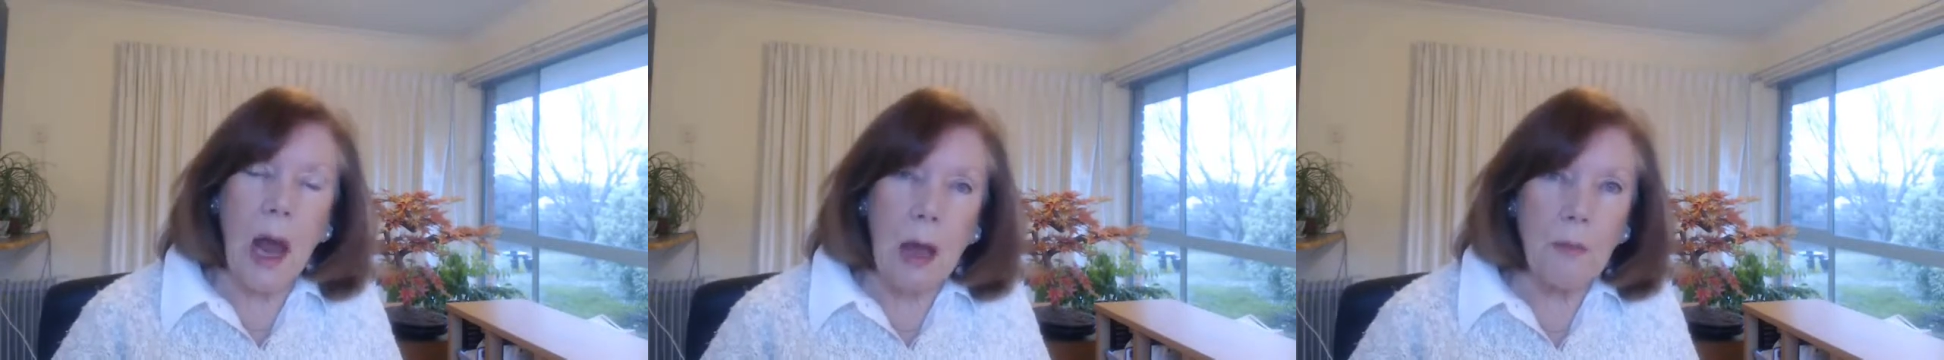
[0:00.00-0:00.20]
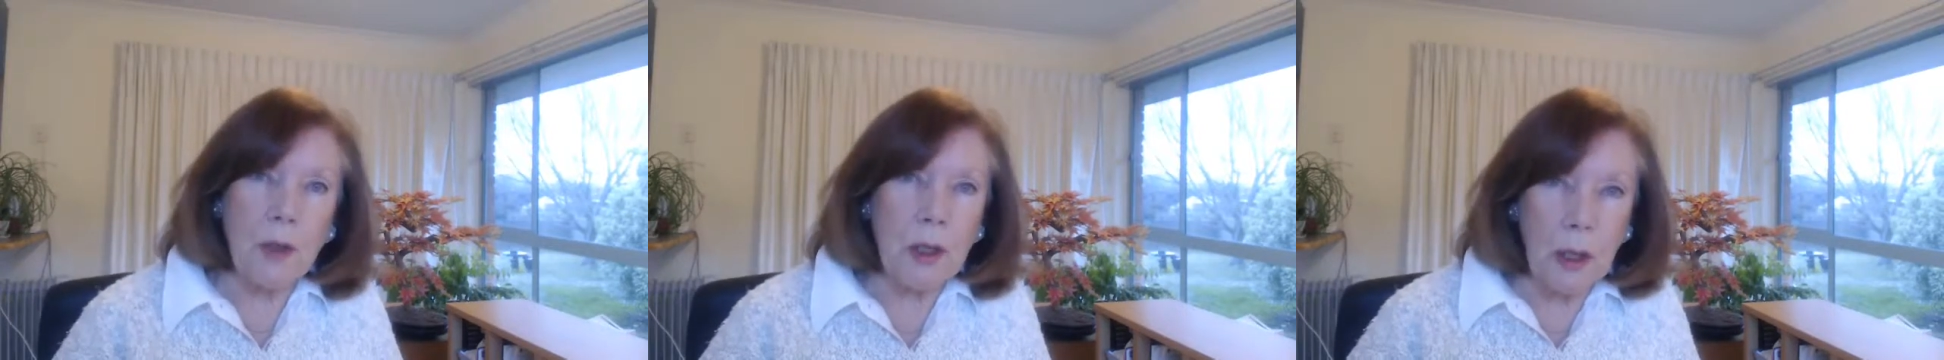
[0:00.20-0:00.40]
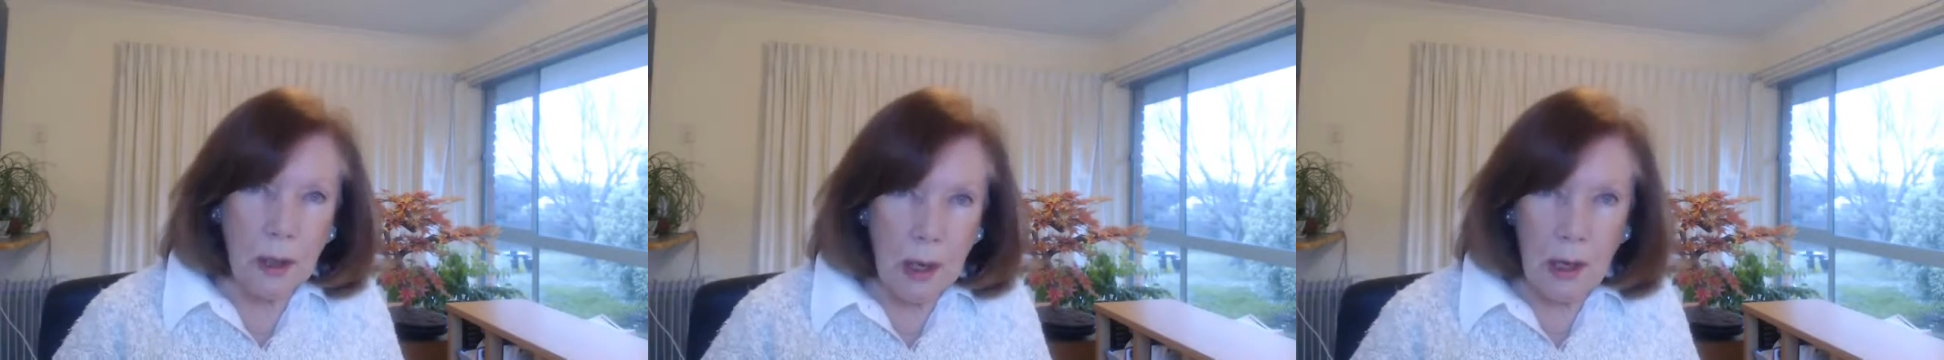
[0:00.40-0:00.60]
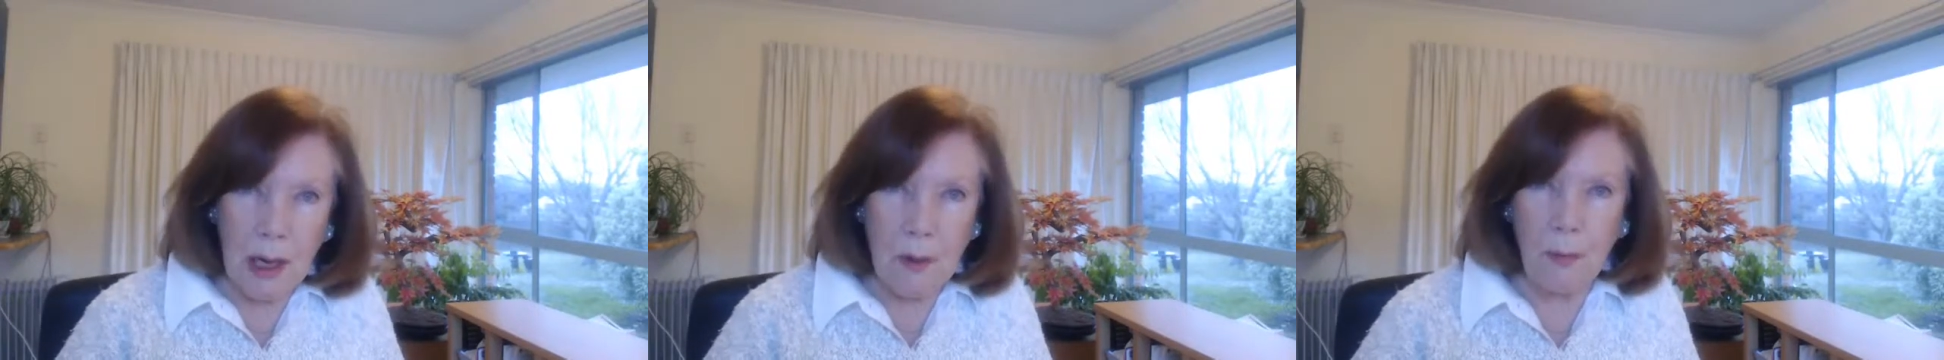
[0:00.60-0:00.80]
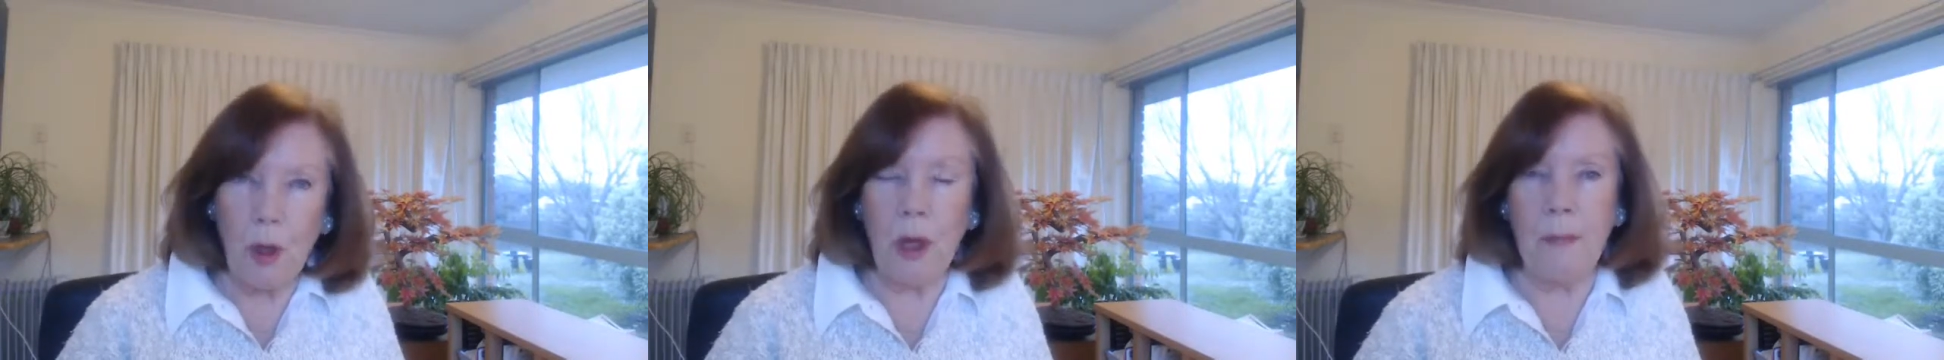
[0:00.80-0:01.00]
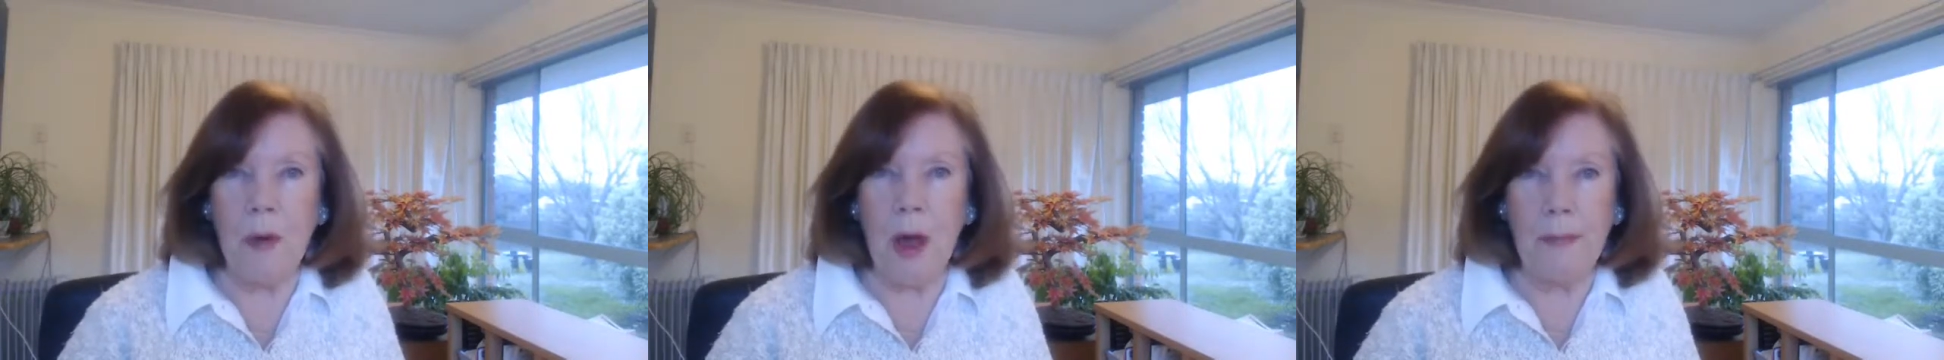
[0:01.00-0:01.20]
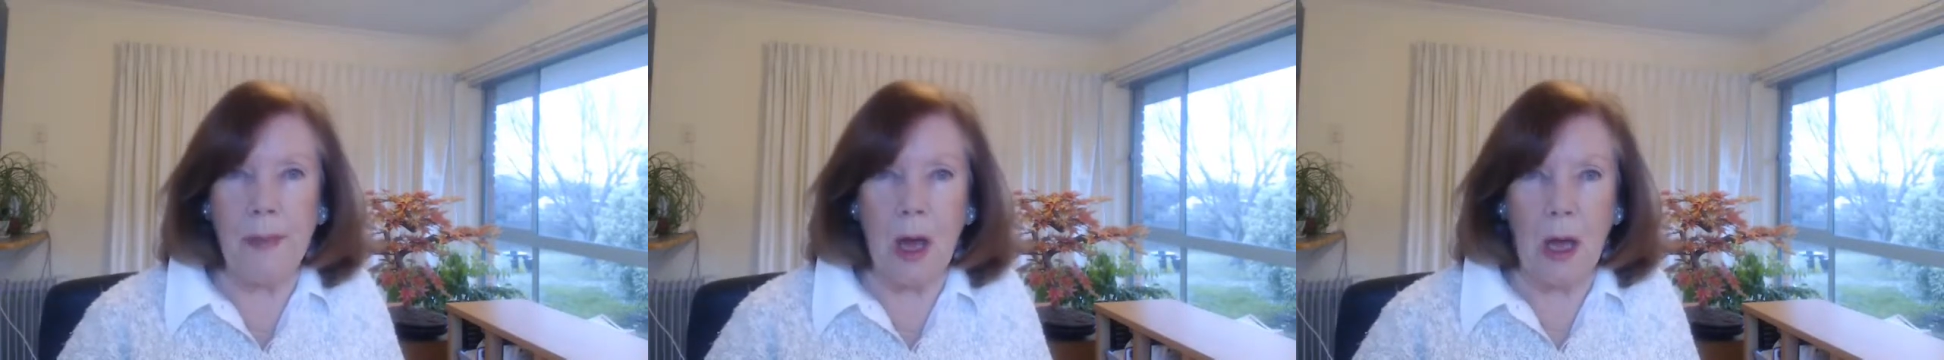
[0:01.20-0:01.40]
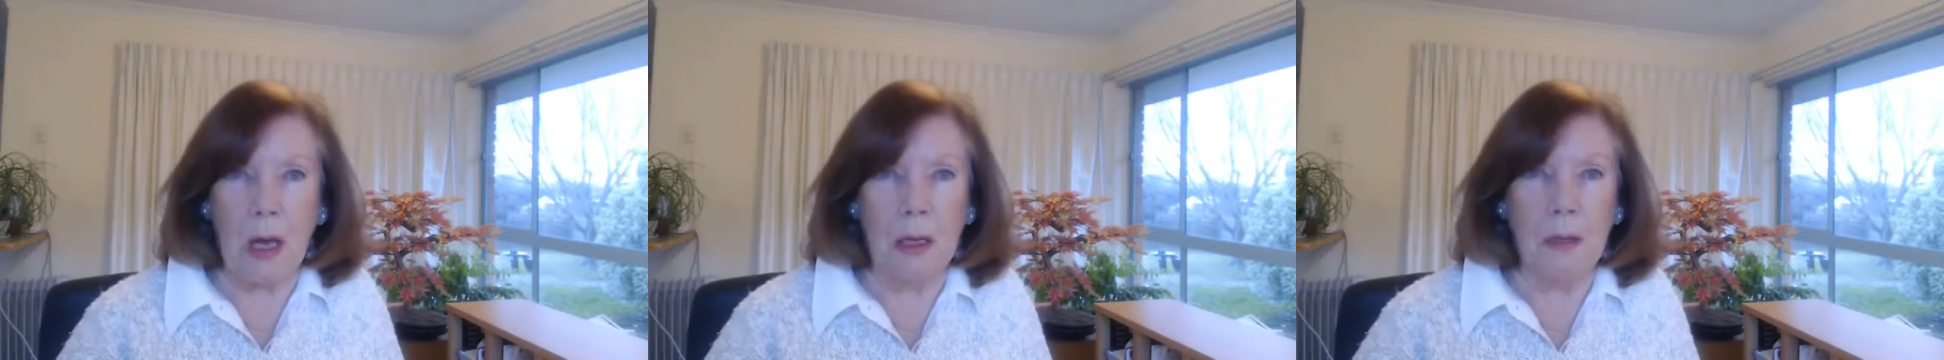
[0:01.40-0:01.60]
absolutely blew my
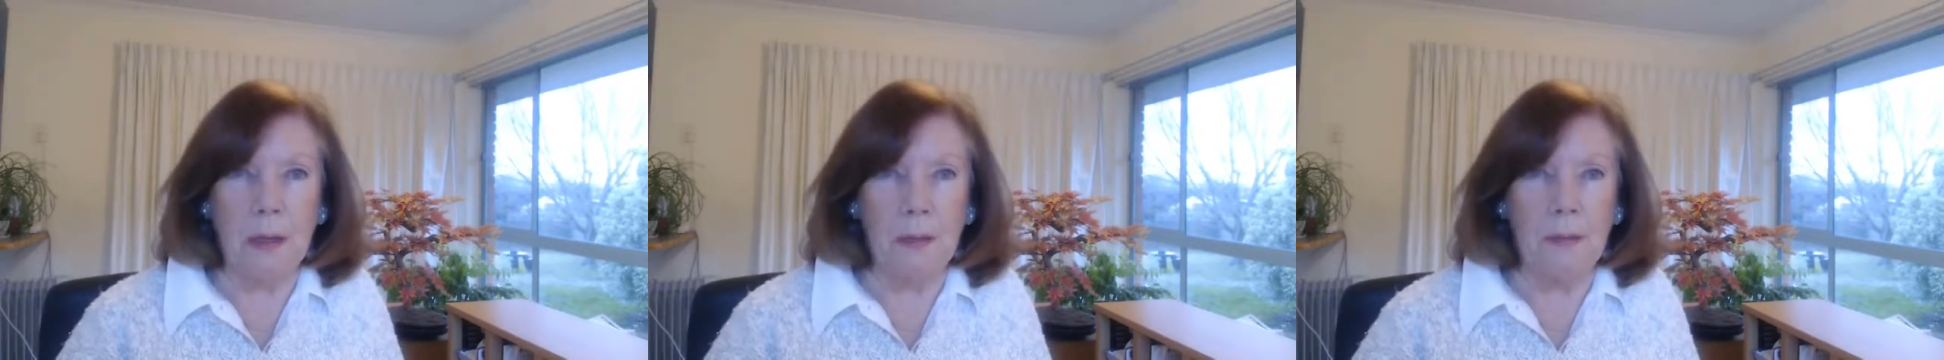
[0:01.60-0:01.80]
mind.